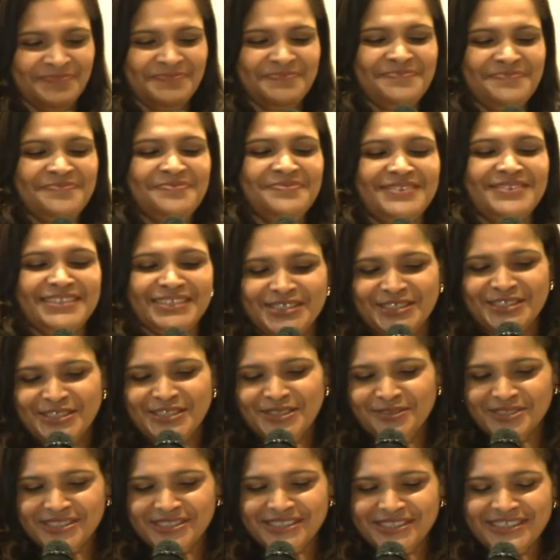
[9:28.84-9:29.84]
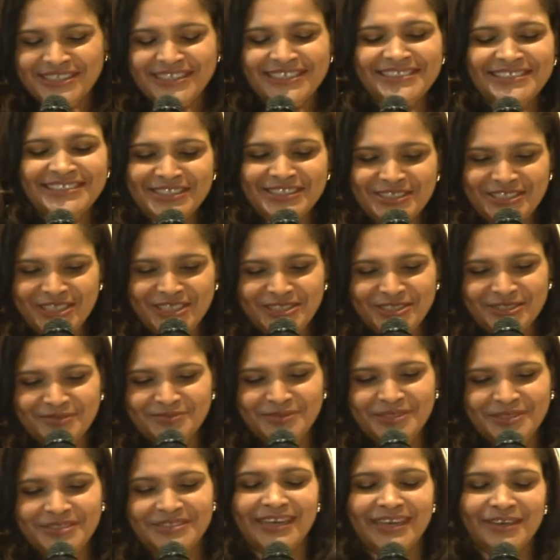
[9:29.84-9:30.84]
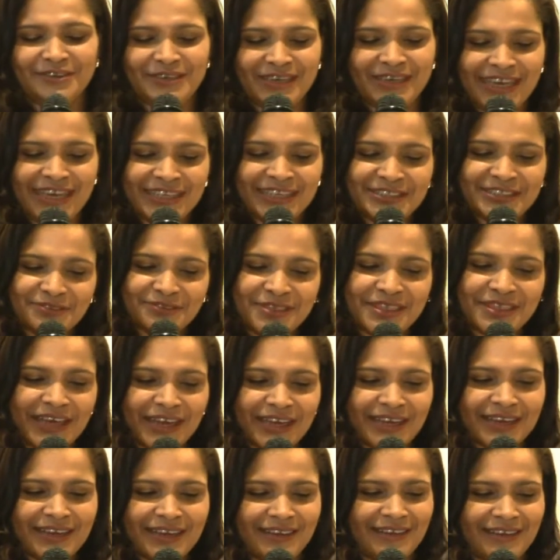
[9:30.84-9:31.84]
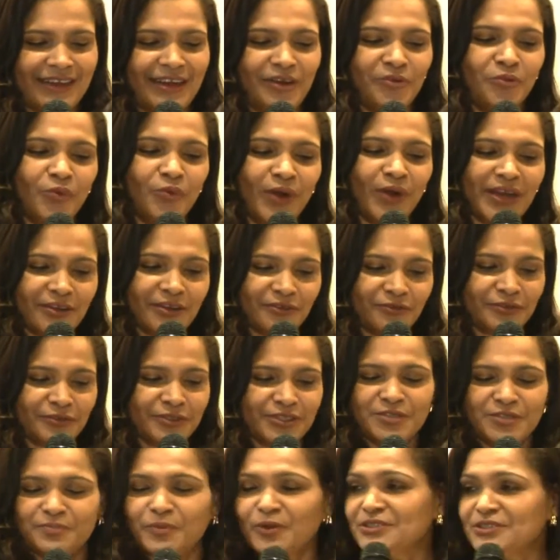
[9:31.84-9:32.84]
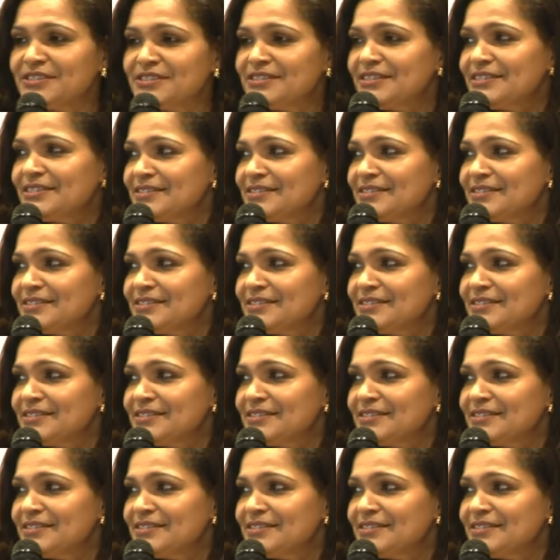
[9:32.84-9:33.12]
Distinguished ladies and gentlemen, I would like to thank our wonderful sponsors